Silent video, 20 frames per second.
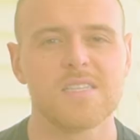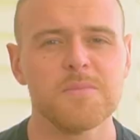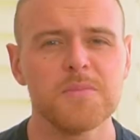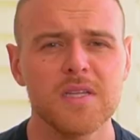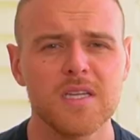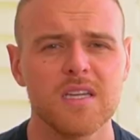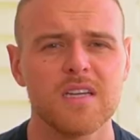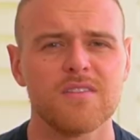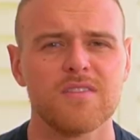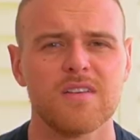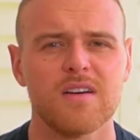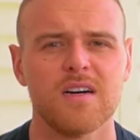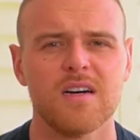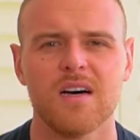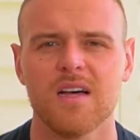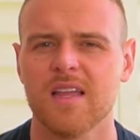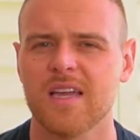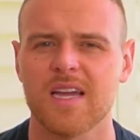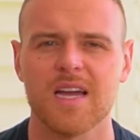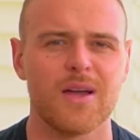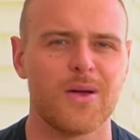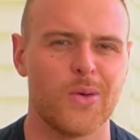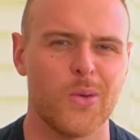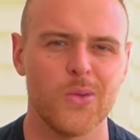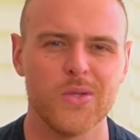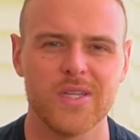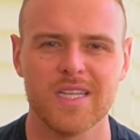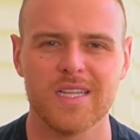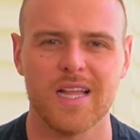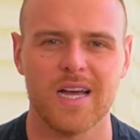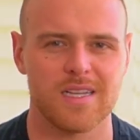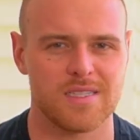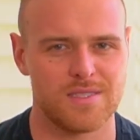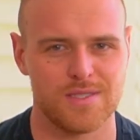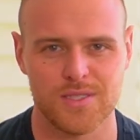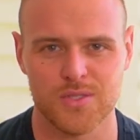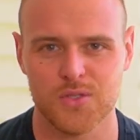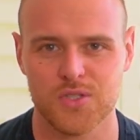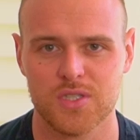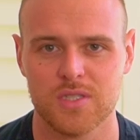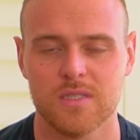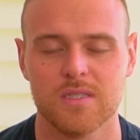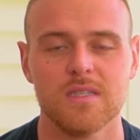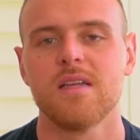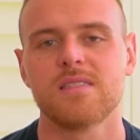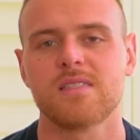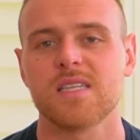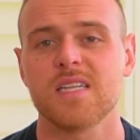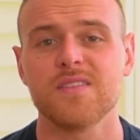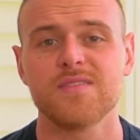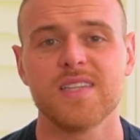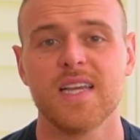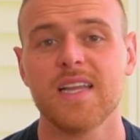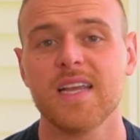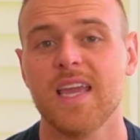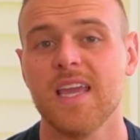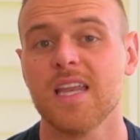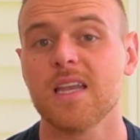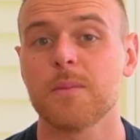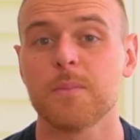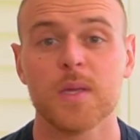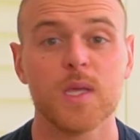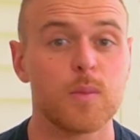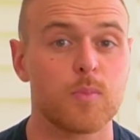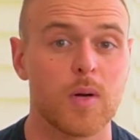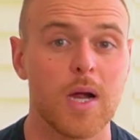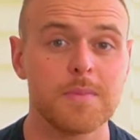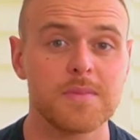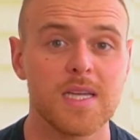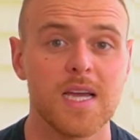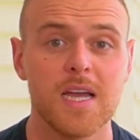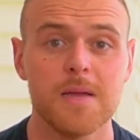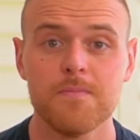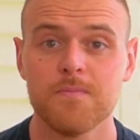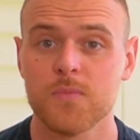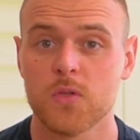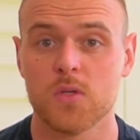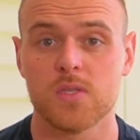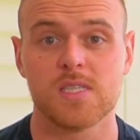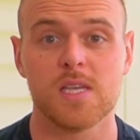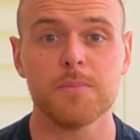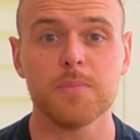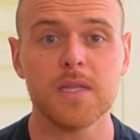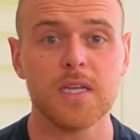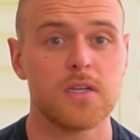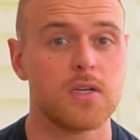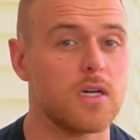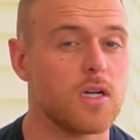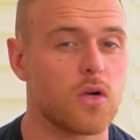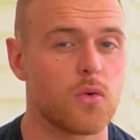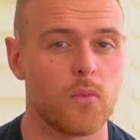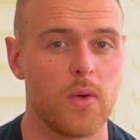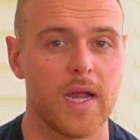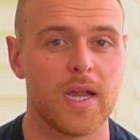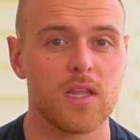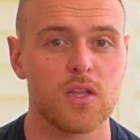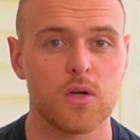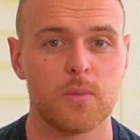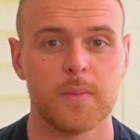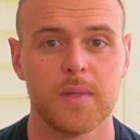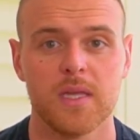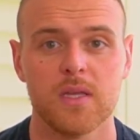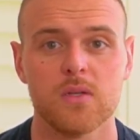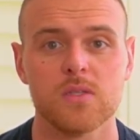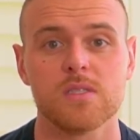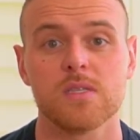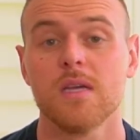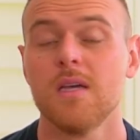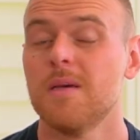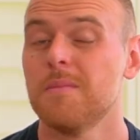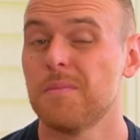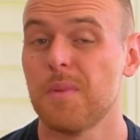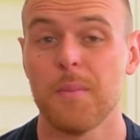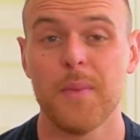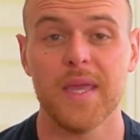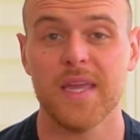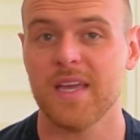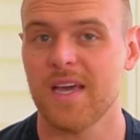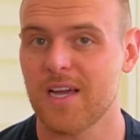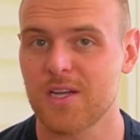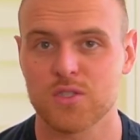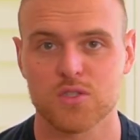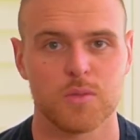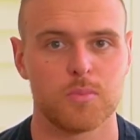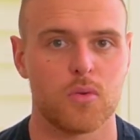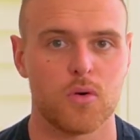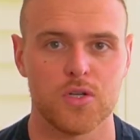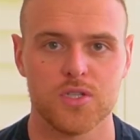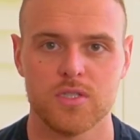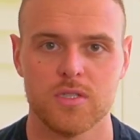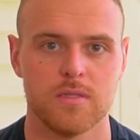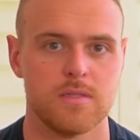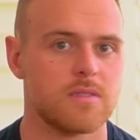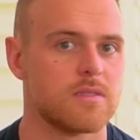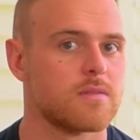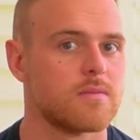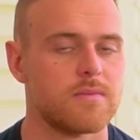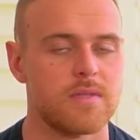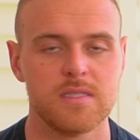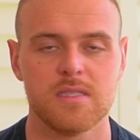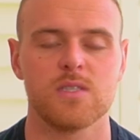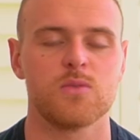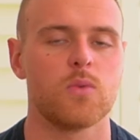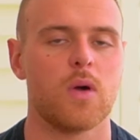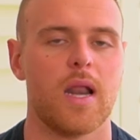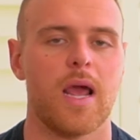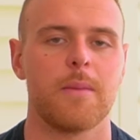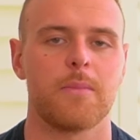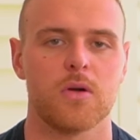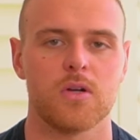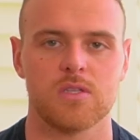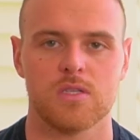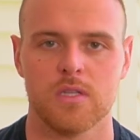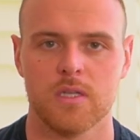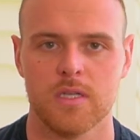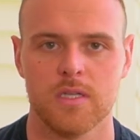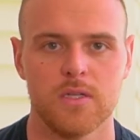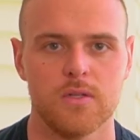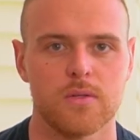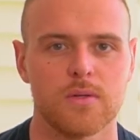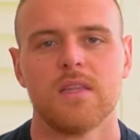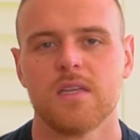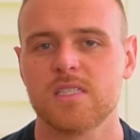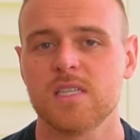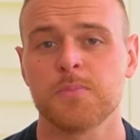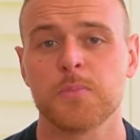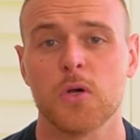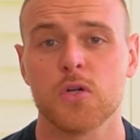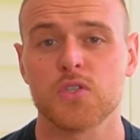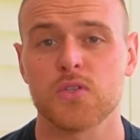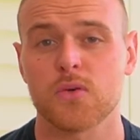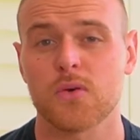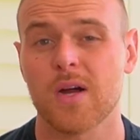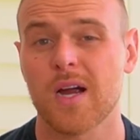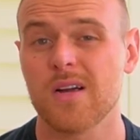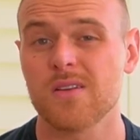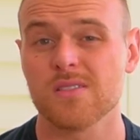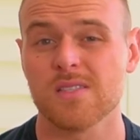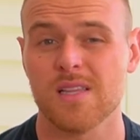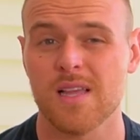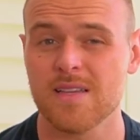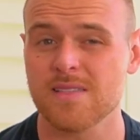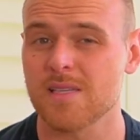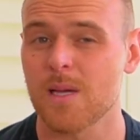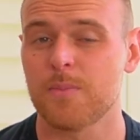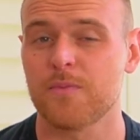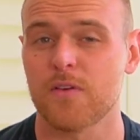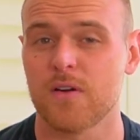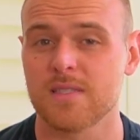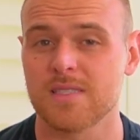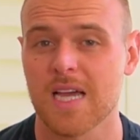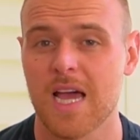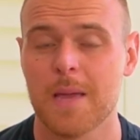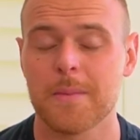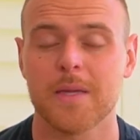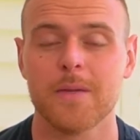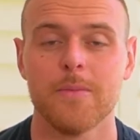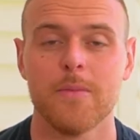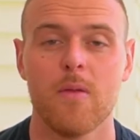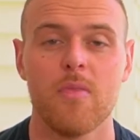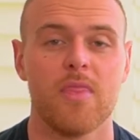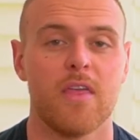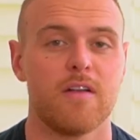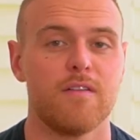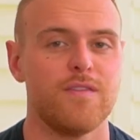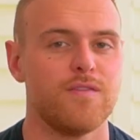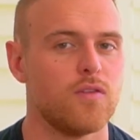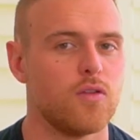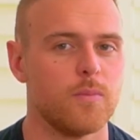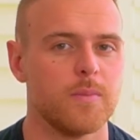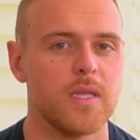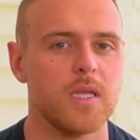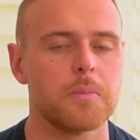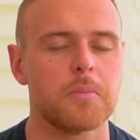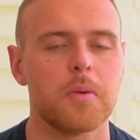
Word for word: something of a like a Goldilocks solution. Instead of dedicated meal prep time, you simply cook regular meals but make extra portions. This is what I personally do. This approach requires less upfront time commitment than full meal